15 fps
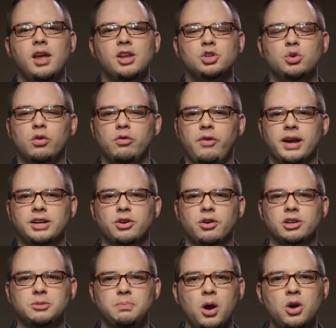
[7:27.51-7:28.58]
to affect your
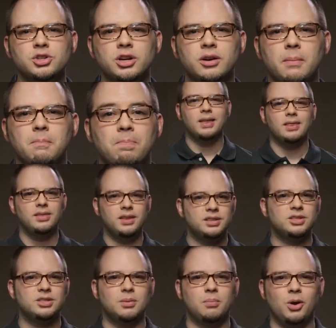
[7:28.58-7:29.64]
exposure, this
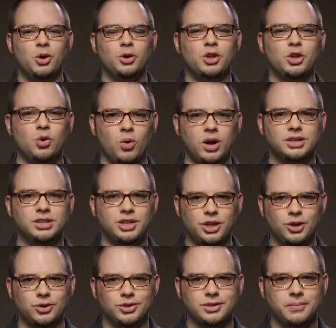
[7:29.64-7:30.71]
is the mode you want to
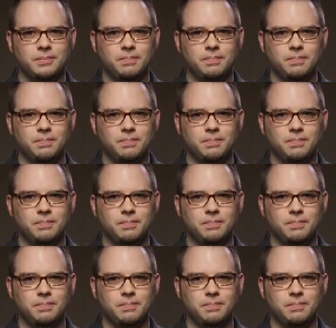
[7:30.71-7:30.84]
use.